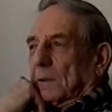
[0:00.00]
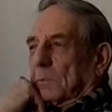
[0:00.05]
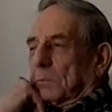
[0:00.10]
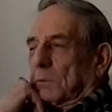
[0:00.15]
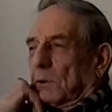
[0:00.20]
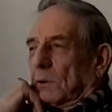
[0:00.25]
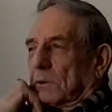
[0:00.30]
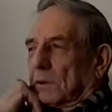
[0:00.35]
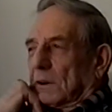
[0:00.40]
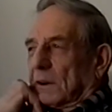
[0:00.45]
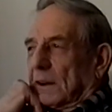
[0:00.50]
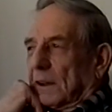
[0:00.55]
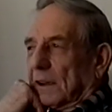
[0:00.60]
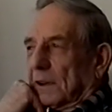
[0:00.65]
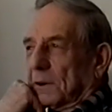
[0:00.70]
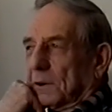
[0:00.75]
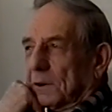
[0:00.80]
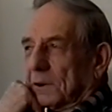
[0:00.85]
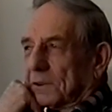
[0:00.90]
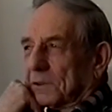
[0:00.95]
Broken
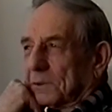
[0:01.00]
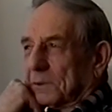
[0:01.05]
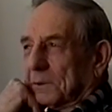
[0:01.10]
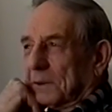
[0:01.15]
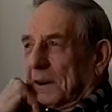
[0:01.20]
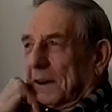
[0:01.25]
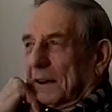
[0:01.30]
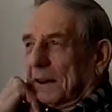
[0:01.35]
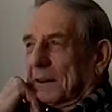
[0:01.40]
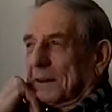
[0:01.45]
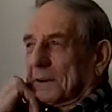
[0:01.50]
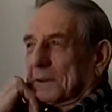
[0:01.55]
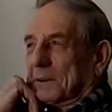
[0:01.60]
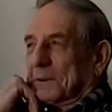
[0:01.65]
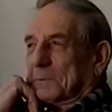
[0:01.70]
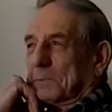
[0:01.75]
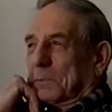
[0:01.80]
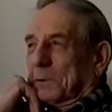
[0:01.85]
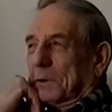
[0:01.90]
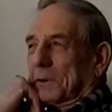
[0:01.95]
leg once in a while,
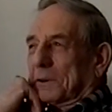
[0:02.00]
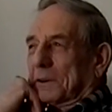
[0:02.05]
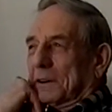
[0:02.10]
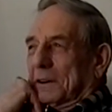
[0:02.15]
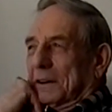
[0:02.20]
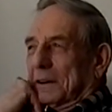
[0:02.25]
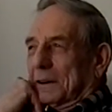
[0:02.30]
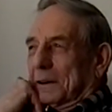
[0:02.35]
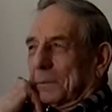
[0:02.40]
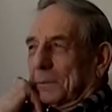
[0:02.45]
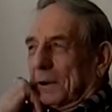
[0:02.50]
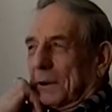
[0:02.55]
broken arm.